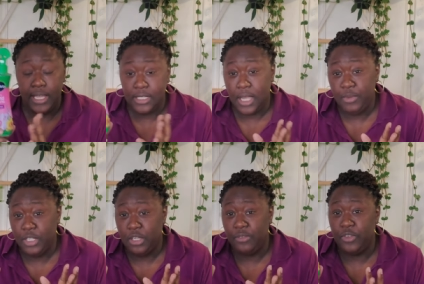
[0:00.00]
it's up to
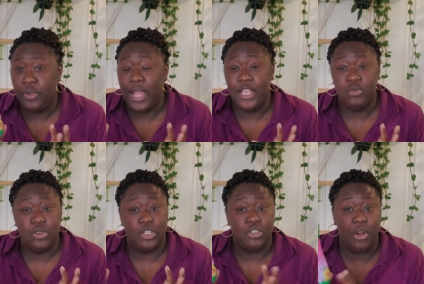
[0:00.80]
you if you guys
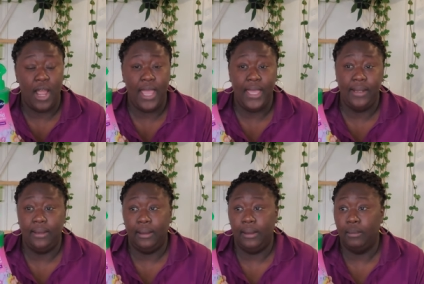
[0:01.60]
want to try it
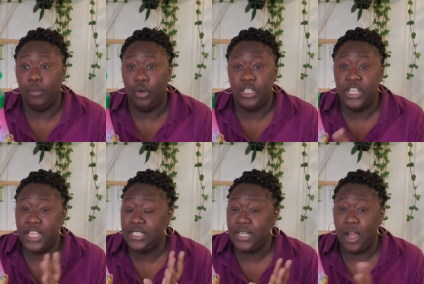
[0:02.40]
um, or
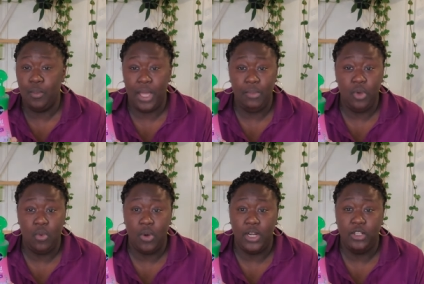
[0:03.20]
test it out maybe
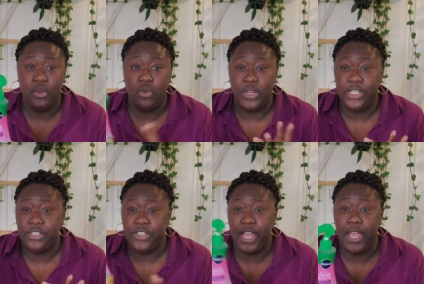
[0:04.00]
on one of your
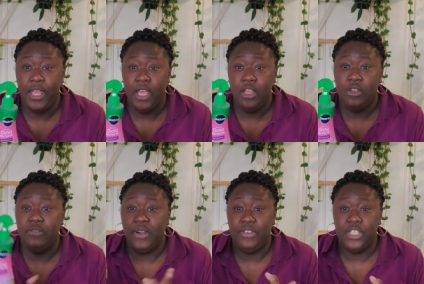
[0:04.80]
Hoyas that
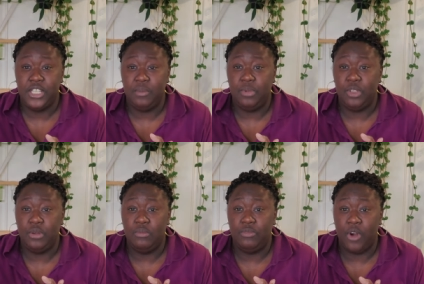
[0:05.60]
you've never seen a
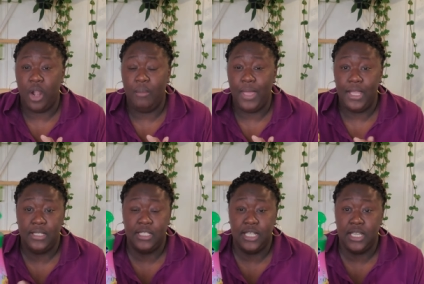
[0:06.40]
bloom from and
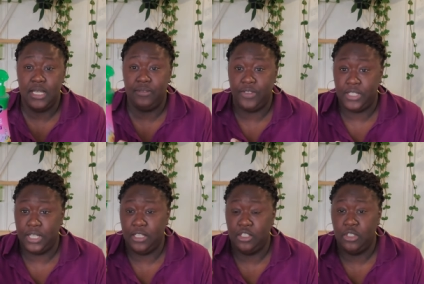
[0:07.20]
see if it
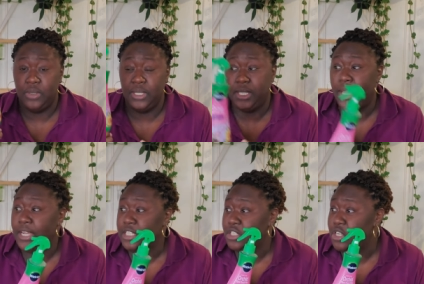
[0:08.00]
does do anything. I
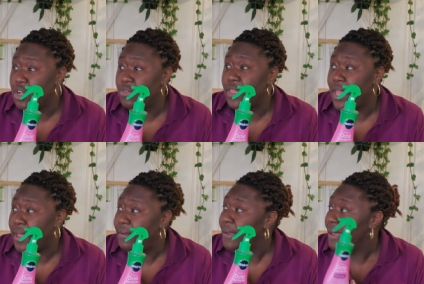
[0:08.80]
just know
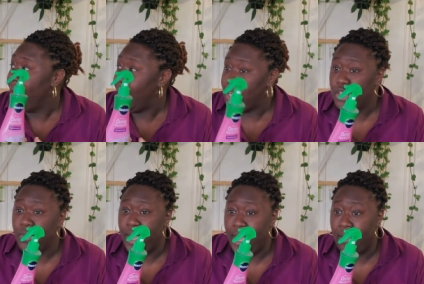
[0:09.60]
that I do
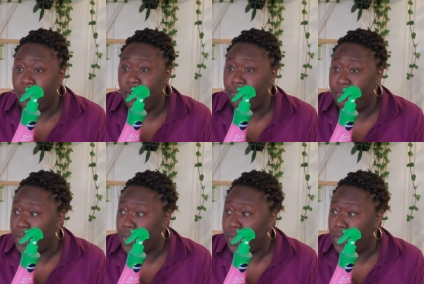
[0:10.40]
have a